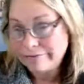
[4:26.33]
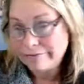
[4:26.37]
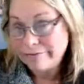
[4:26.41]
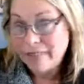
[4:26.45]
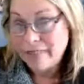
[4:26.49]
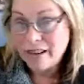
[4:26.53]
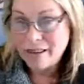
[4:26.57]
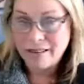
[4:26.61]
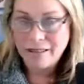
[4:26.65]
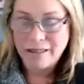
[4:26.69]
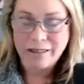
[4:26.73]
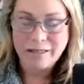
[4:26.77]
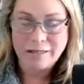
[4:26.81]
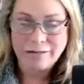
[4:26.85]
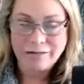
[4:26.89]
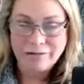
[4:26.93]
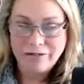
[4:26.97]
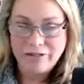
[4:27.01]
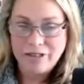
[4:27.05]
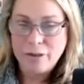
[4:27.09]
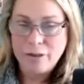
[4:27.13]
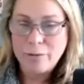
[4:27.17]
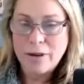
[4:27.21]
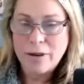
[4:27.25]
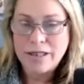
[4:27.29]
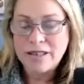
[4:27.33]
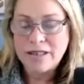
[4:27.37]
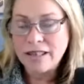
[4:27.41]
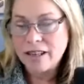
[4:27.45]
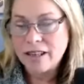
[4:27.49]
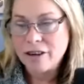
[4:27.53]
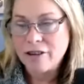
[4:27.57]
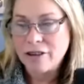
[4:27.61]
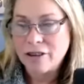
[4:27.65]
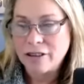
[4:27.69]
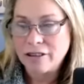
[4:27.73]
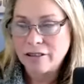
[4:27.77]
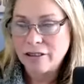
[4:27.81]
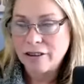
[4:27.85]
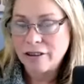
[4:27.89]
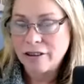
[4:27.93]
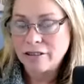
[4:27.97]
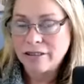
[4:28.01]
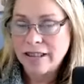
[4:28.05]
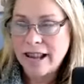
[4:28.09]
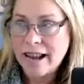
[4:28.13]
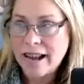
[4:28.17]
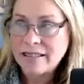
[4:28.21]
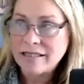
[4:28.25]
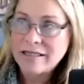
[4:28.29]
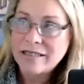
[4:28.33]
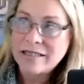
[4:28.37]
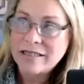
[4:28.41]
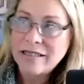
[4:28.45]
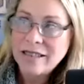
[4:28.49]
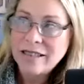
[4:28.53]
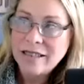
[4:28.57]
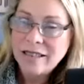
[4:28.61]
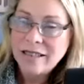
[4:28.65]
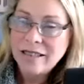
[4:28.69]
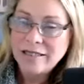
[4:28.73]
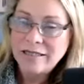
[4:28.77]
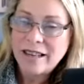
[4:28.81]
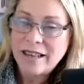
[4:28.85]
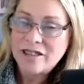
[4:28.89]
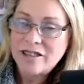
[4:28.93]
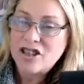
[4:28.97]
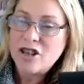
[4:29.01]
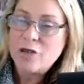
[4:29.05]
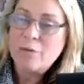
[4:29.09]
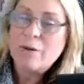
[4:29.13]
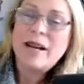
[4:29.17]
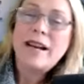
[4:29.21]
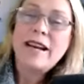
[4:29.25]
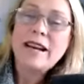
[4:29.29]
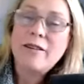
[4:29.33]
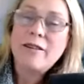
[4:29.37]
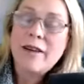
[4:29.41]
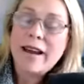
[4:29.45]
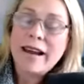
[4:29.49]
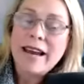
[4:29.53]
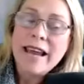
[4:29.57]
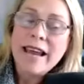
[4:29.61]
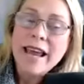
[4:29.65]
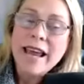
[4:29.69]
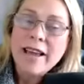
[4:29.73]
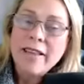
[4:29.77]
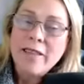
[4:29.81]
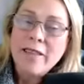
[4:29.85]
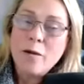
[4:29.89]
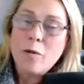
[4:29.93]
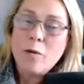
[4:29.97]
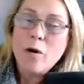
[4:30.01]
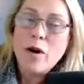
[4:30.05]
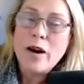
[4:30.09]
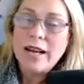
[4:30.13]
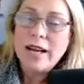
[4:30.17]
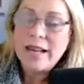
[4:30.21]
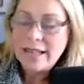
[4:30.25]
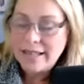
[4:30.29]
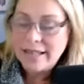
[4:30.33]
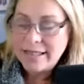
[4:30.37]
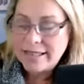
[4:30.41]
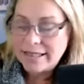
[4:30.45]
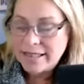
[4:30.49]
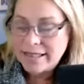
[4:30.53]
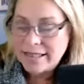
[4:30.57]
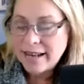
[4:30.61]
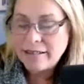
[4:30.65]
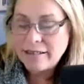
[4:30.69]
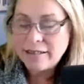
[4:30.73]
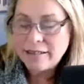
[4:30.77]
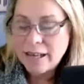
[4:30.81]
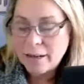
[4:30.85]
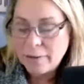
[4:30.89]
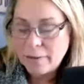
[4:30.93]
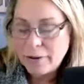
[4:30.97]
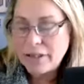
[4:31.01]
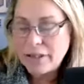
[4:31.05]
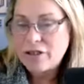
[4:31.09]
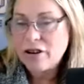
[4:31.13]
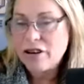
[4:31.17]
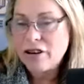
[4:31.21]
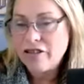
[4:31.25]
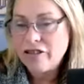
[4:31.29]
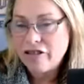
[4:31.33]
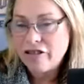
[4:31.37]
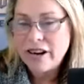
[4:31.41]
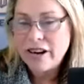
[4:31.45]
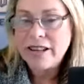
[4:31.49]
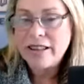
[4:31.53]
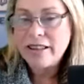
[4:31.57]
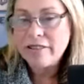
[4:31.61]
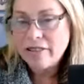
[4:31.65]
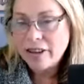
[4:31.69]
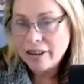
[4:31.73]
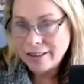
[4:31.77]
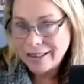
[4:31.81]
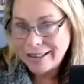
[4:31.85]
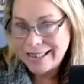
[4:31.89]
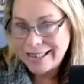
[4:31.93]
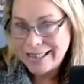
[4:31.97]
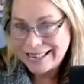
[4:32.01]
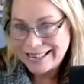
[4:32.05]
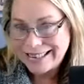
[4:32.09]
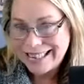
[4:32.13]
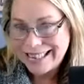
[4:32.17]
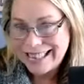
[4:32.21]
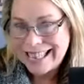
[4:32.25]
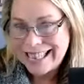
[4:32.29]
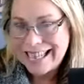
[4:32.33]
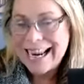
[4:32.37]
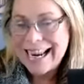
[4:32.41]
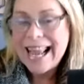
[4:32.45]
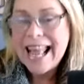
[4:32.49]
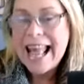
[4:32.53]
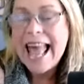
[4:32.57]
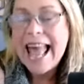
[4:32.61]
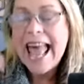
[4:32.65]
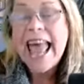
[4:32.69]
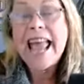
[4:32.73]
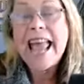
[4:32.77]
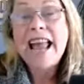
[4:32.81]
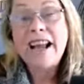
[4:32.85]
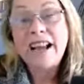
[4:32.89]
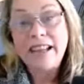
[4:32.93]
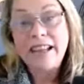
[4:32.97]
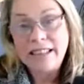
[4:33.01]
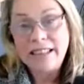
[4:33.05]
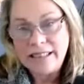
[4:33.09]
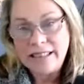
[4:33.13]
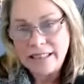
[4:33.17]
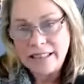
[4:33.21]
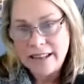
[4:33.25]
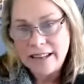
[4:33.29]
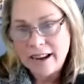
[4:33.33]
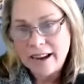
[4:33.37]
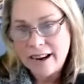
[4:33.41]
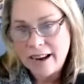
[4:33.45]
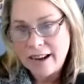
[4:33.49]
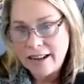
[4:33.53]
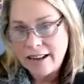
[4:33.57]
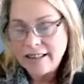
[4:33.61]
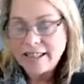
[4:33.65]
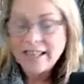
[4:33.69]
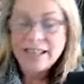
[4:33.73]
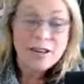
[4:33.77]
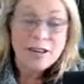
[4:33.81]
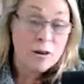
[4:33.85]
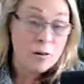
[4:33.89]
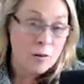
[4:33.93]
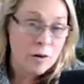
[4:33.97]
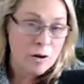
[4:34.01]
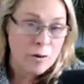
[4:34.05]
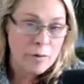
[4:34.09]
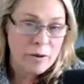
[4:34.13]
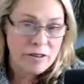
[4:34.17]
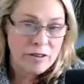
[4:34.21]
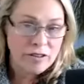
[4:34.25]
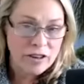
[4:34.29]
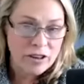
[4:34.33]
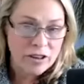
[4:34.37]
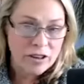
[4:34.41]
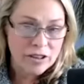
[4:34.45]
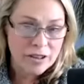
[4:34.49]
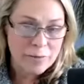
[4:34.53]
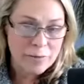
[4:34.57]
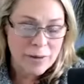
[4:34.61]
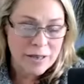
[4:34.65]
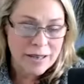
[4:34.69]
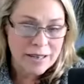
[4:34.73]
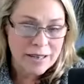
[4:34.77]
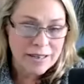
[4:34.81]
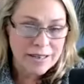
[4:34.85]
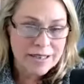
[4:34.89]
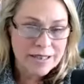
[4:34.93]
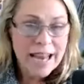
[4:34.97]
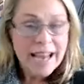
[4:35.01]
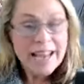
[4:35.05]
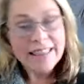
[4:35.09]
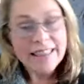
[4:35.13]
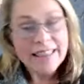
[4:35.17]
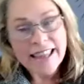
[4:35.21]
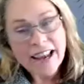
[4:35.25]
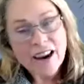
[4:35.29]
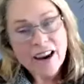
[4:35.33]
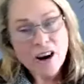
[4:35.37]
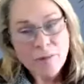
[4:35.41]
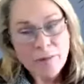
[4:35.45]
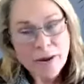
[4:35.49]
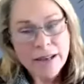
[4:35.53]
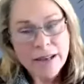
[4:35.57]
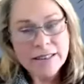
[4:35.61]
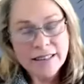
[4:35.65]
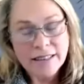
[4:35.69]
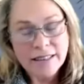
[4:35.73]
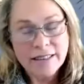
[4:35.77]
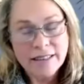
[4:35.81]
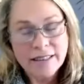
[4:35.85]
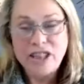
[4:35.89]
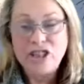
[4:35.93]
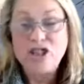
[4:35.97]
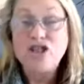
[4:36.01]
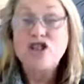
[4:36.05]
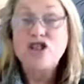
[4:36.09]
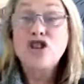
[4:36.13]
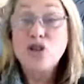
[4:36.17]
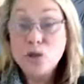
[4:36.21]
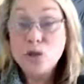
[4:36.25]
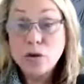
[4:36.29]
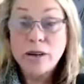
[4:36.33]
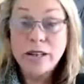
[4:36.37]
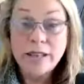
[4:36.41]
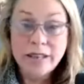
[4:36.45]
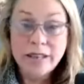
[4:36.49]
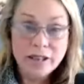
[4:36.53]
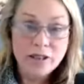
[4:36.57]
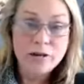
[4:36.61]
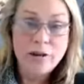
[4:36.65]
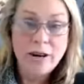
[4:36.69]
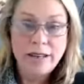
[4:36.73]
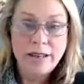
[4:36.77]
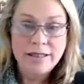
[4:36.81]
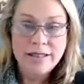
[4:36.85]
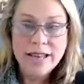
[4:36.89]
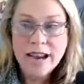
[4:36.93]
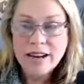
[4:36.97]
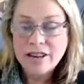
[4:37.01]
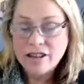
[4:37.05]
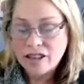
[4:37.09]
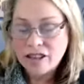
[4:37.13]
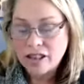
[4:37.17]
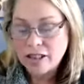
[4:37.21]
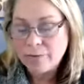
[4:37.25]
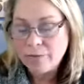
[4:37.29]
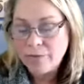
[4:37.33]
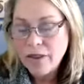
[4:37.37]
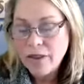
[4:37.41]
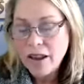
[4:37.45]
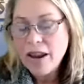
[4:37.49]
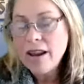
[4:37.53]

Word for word: I don't know, a few months ago or, or last last year. But anyway, the point is the title companies are afraid of the volatility and uh, they don't want to be first because they are basically insuring the transaction.